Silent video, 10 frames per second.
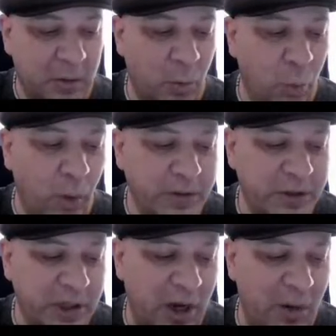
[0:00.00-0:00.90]
What
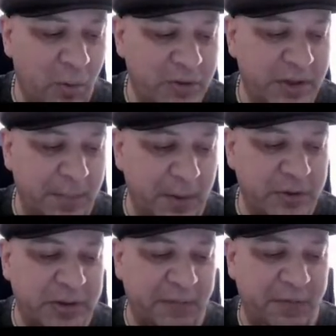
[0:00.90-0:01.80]
song was the
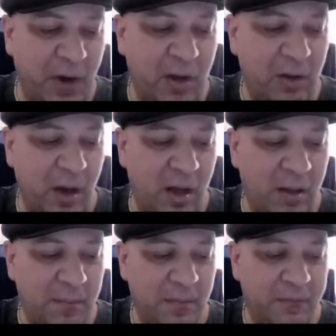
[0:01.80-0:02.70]
most difficult
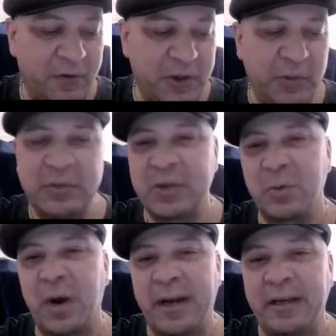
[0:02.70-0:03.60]
for you to
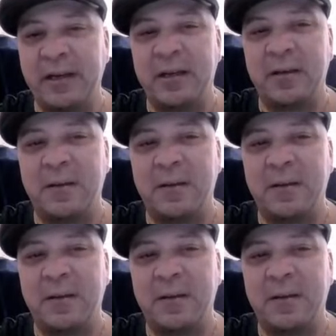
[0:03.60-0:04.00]
write?